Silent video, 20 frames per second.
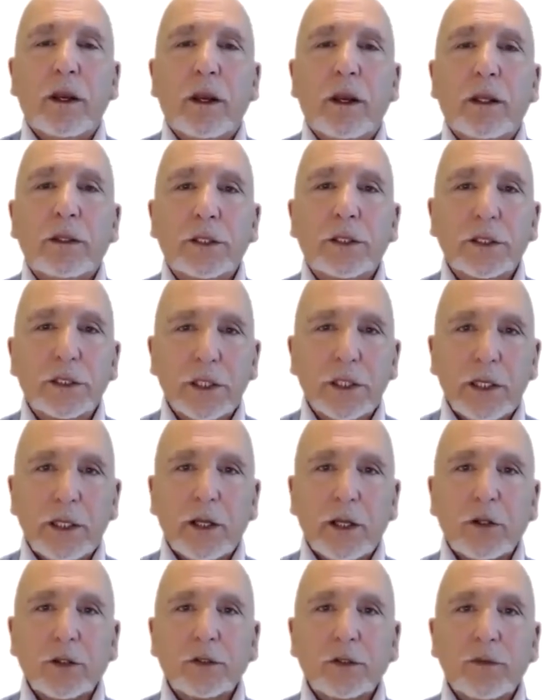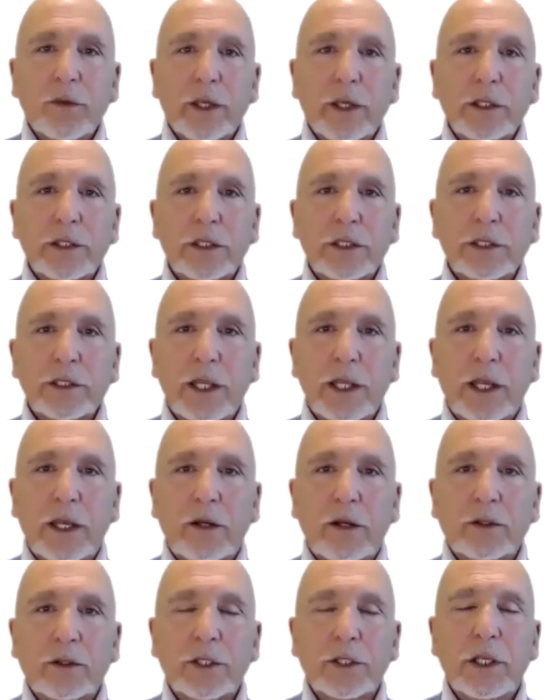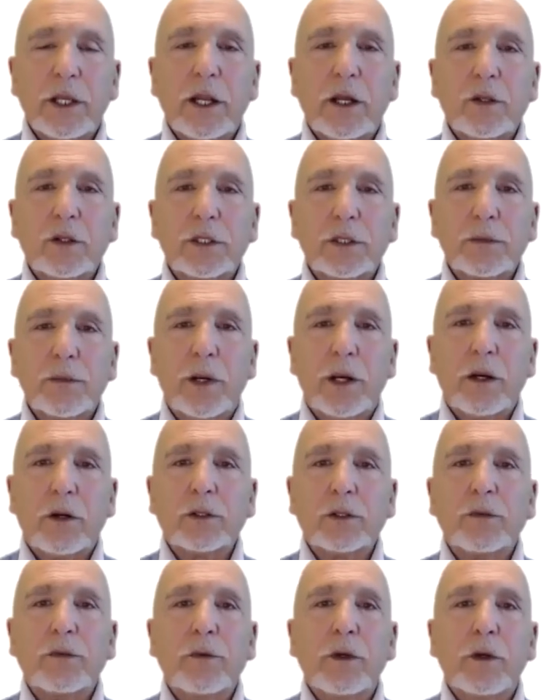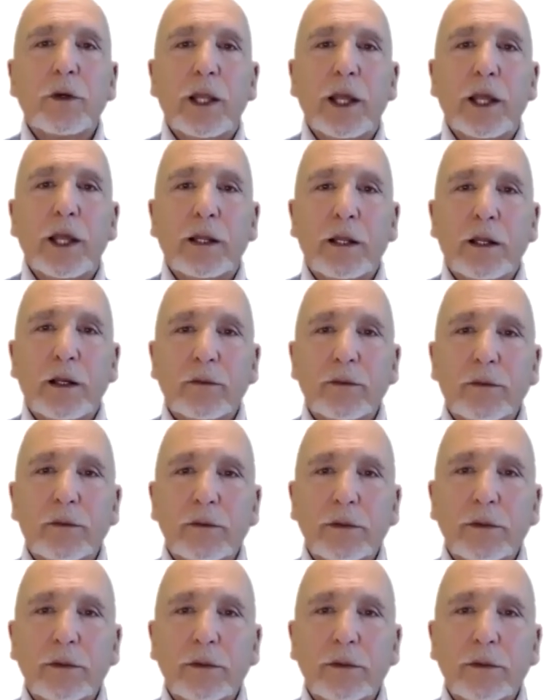And see those faces now, see those smiles, feel that love.